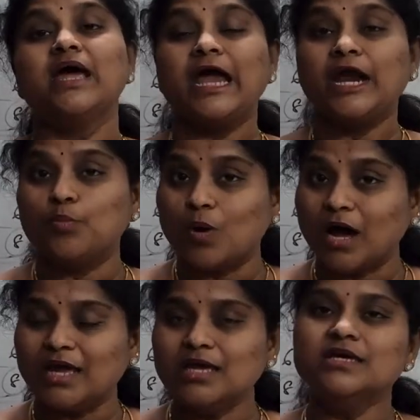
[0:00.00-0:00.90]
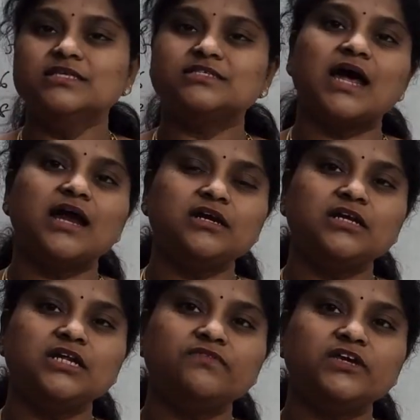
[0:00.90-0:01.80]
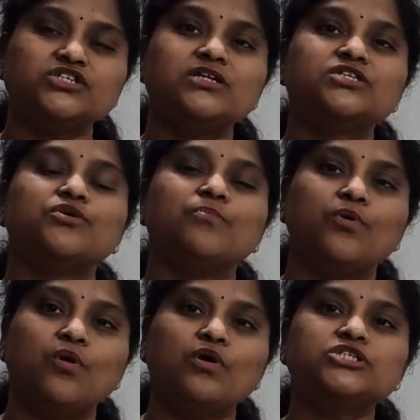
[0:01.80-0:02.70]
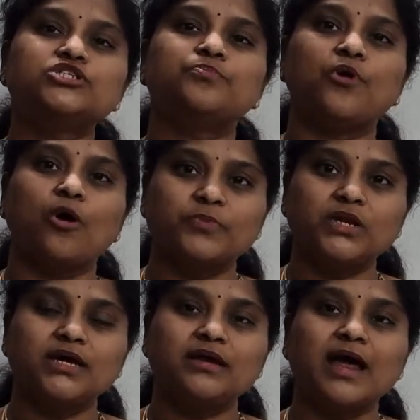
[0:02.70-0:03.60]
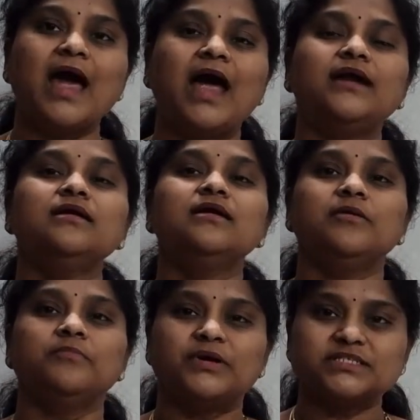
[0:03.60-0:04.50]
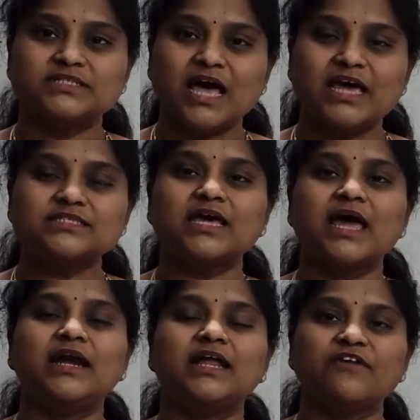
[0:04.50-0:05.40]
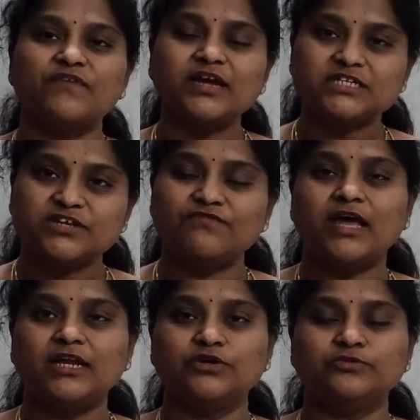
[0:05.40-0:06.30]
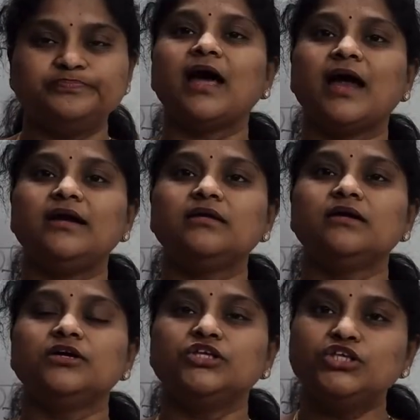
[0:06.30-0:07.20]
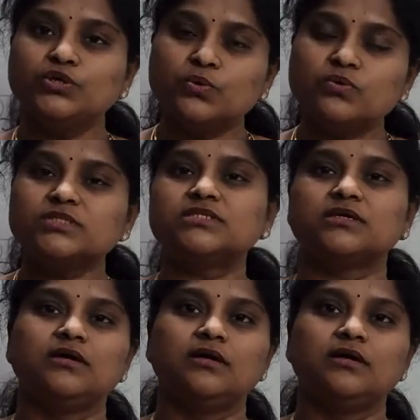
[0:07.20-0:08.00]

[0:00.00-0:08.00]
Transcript: and why standard deviation is the most popular and precise and effective value and used